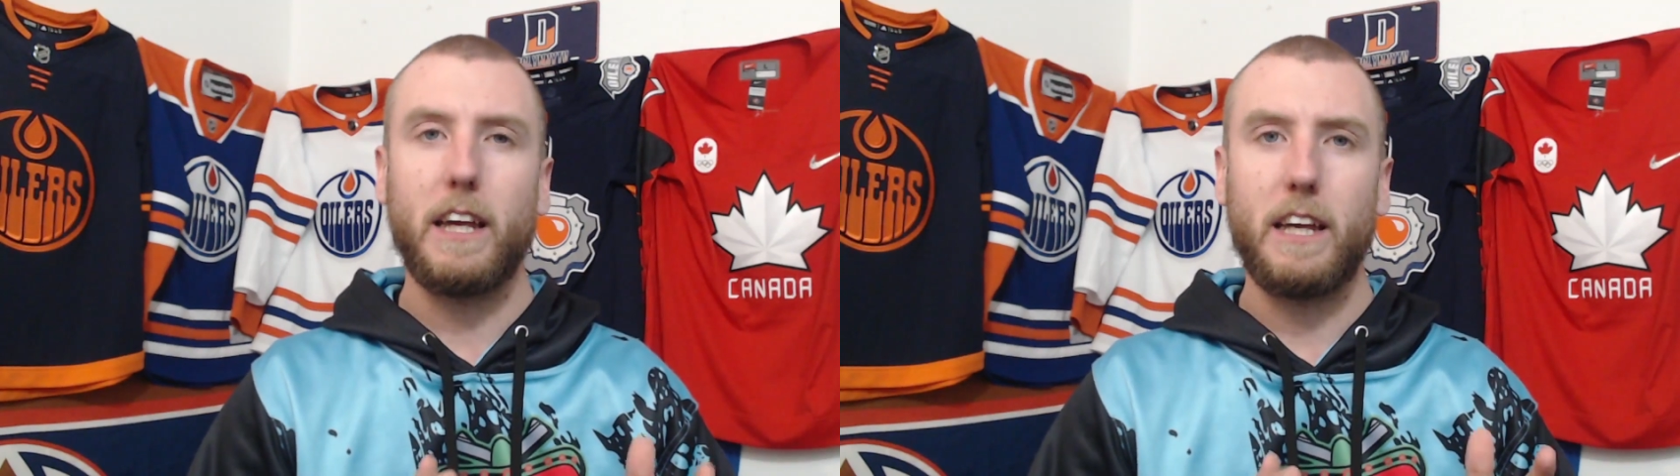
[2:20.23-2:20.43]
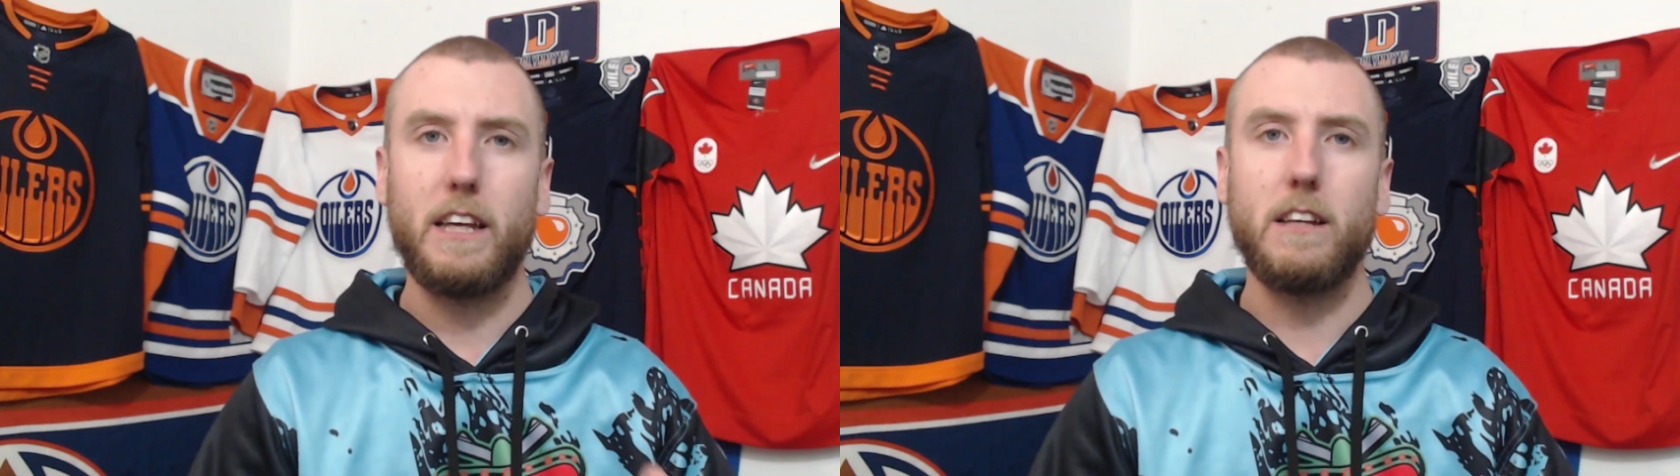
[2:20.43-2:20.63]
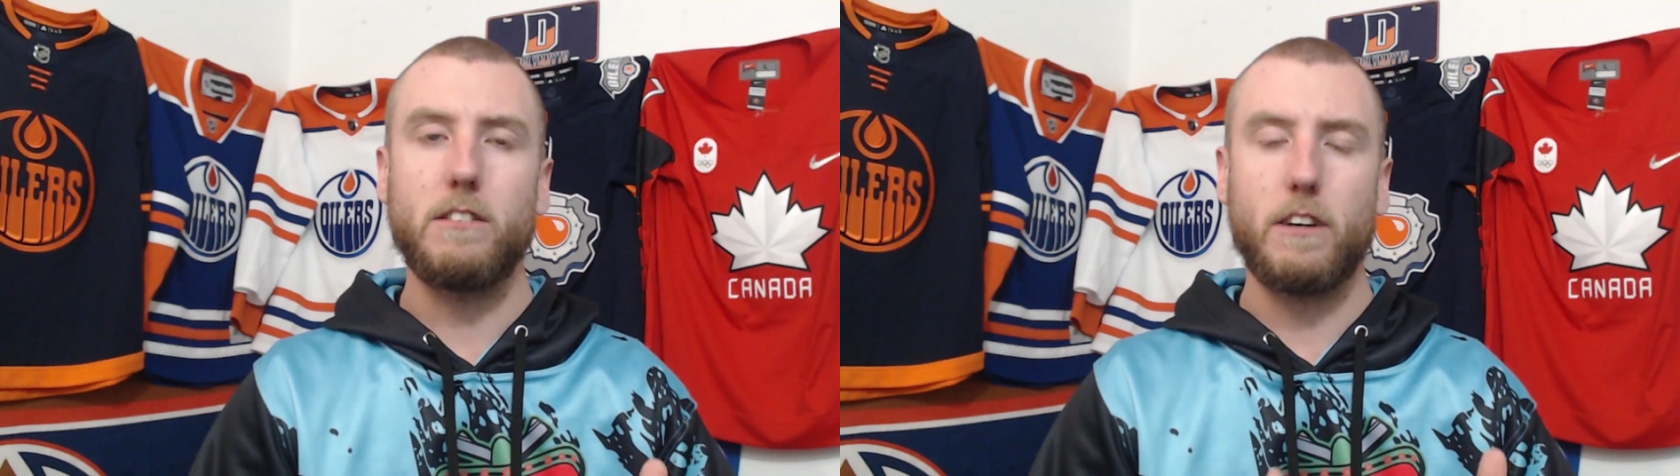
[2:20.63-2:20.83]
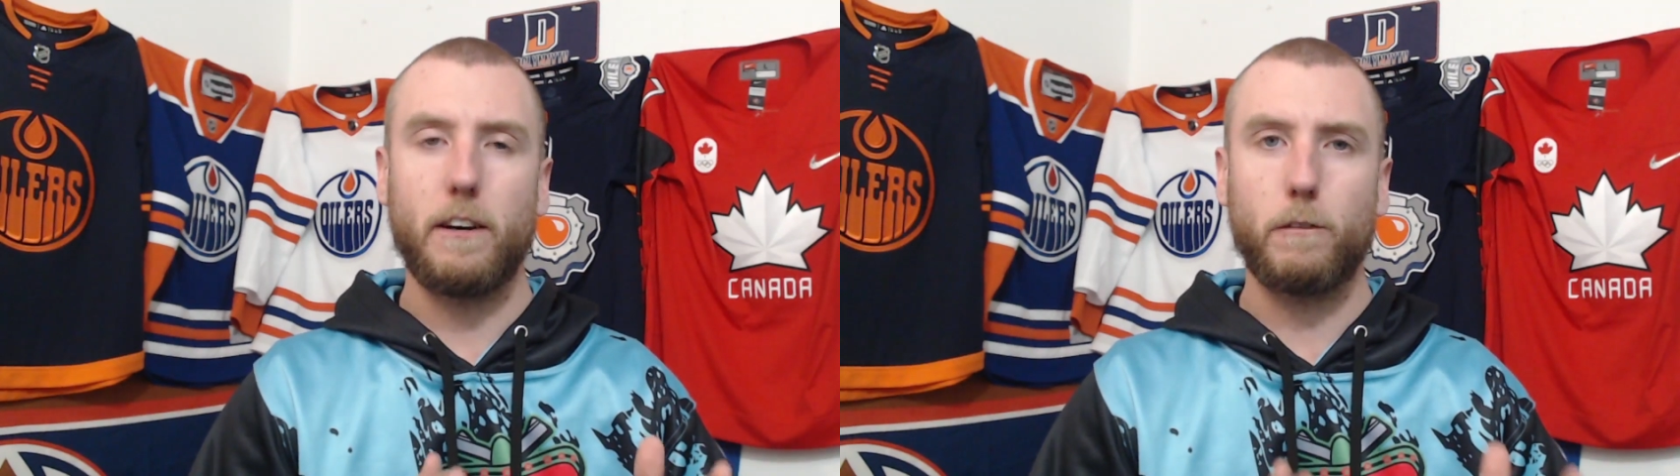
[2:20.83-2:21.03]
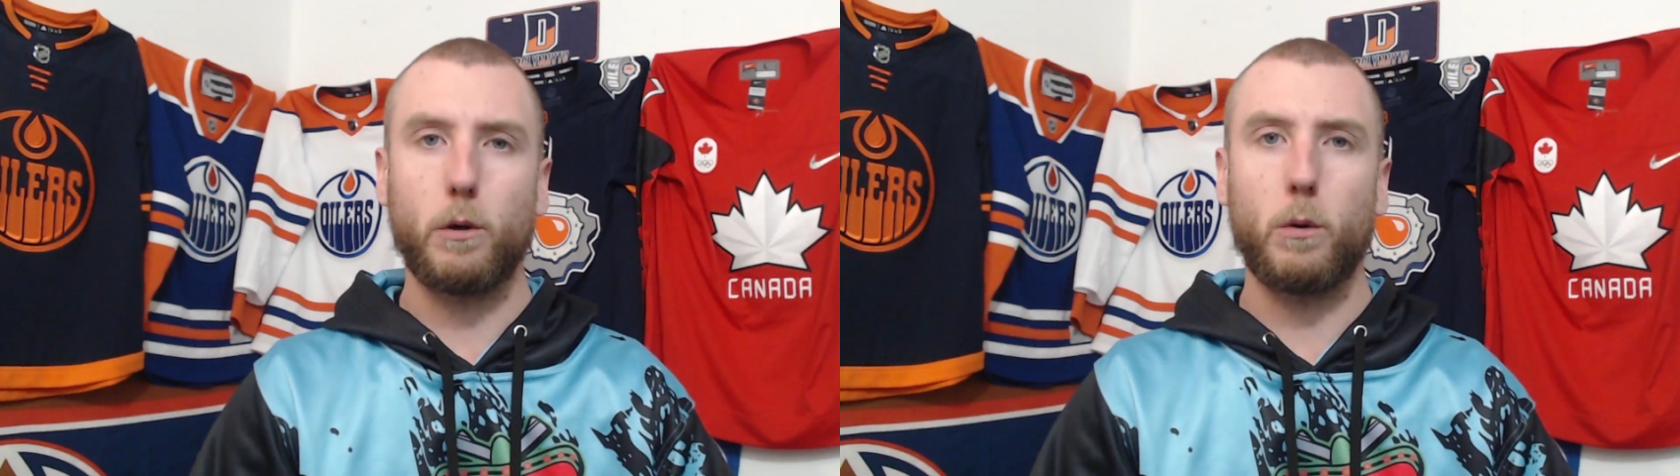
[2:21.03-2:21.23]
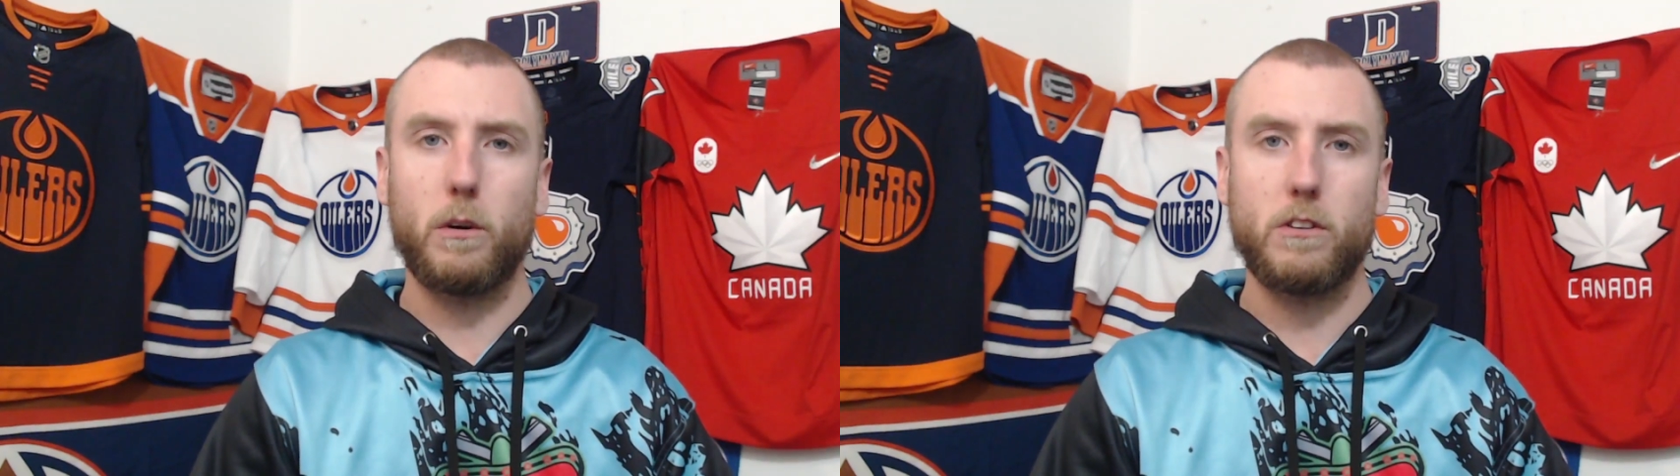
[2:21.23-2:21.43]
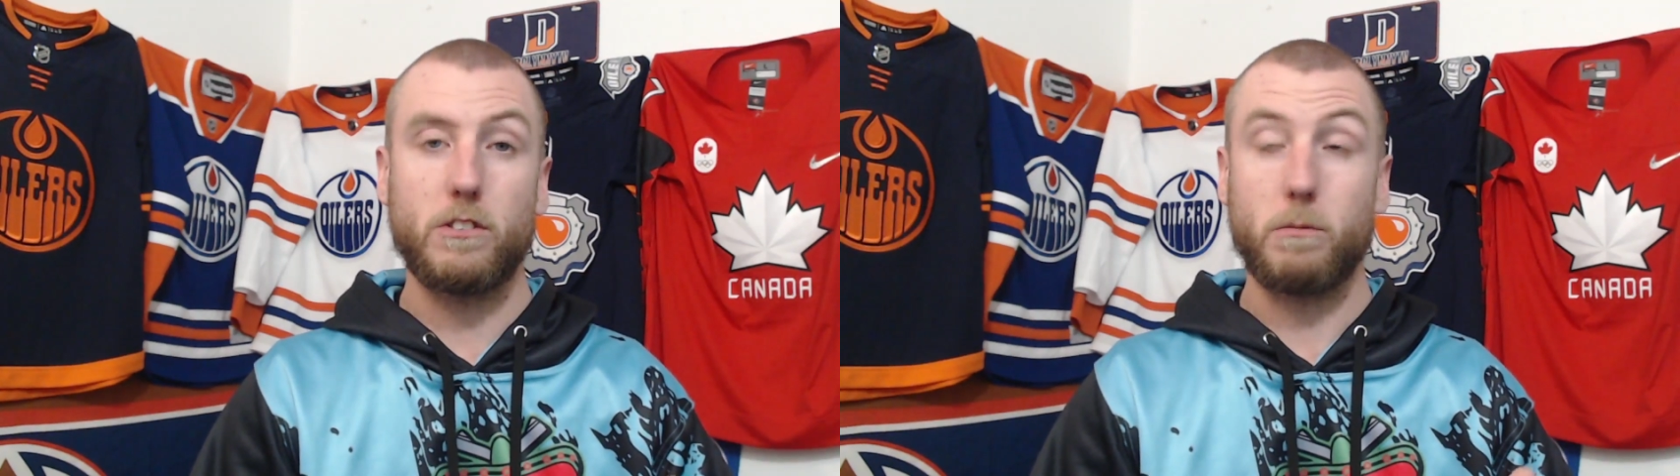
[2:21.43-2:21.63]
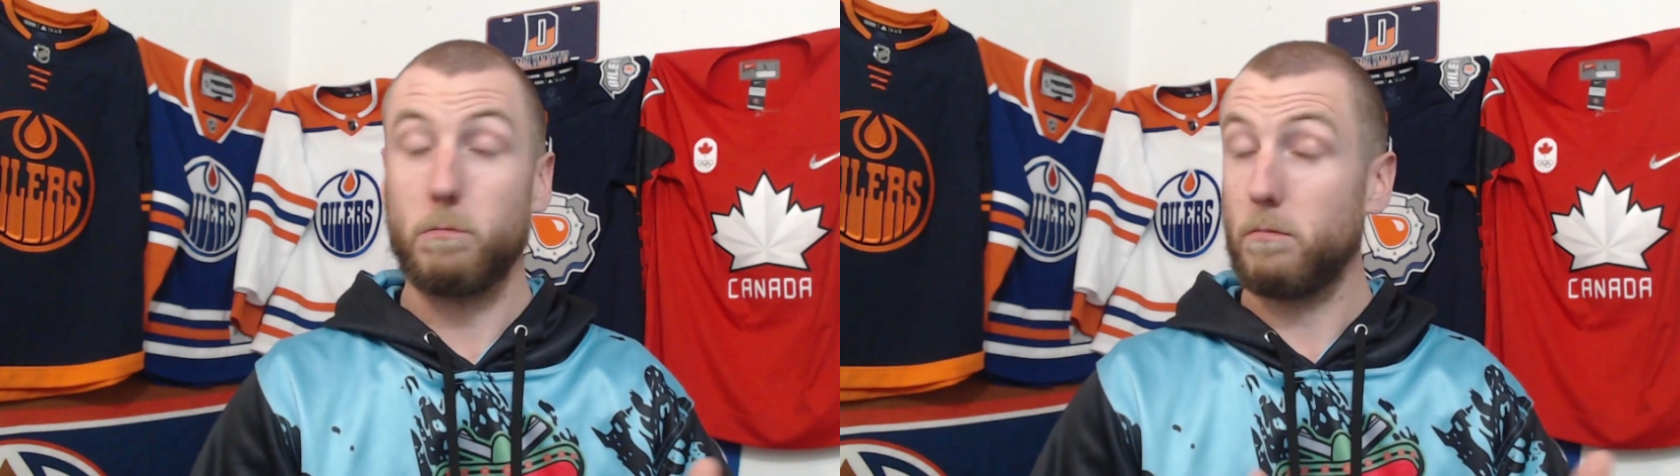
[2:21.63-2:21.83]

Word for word: is, of course,